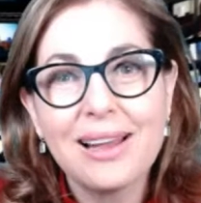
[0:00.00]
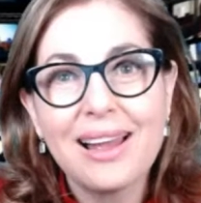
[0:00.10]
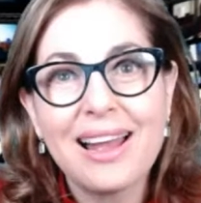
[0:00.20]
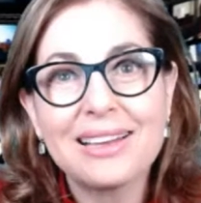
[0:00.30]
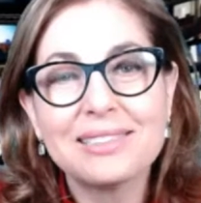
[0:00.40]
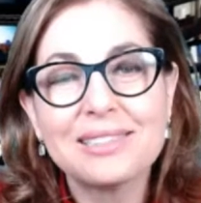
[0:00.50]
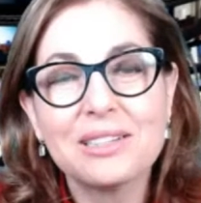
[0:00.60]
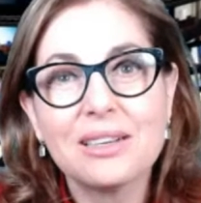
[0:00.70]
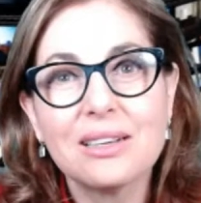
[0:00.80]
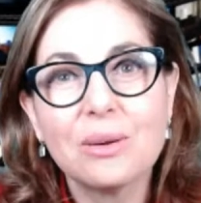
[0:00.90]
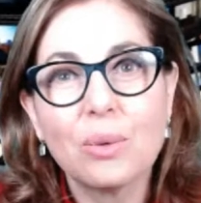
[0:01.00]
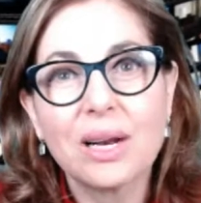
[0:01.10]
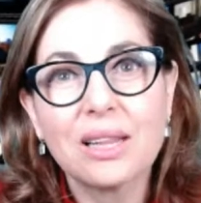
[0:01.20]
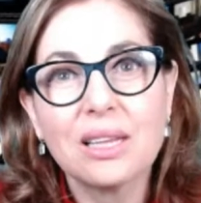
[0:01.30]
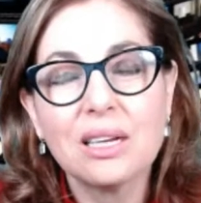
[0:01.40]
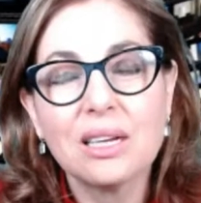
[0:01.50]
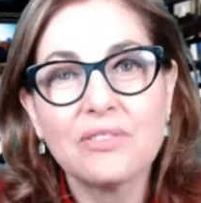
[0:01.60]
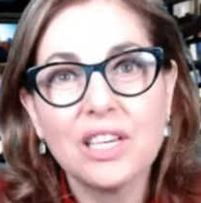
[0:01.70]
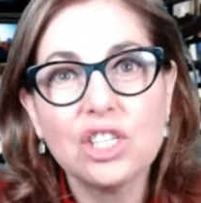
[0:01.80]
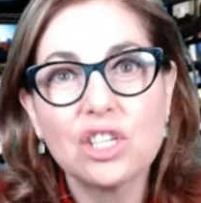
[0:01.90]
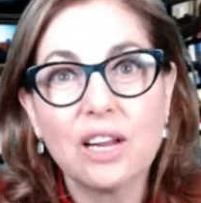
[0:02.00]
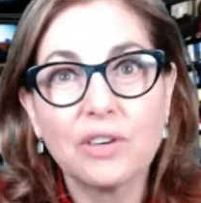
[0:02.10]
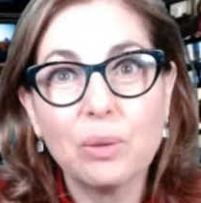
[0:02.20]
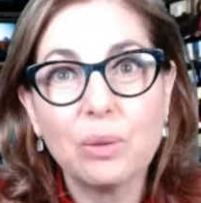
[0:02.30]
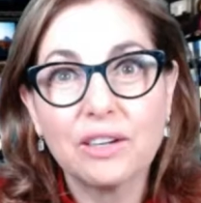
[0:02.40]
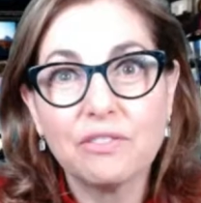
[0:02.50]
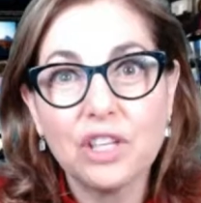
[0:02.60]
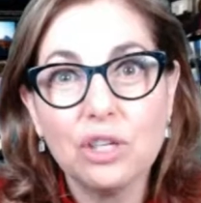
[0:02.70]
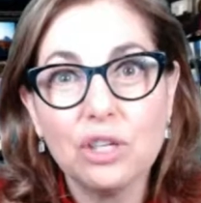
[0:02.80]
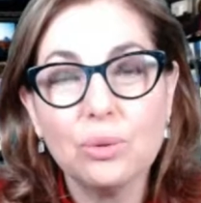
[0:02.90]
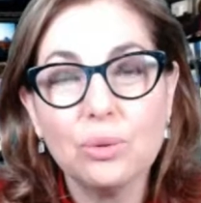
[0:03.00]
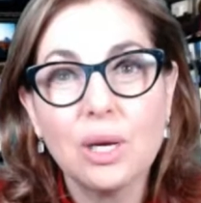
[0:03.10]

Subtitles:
And when I think of each and every one of you,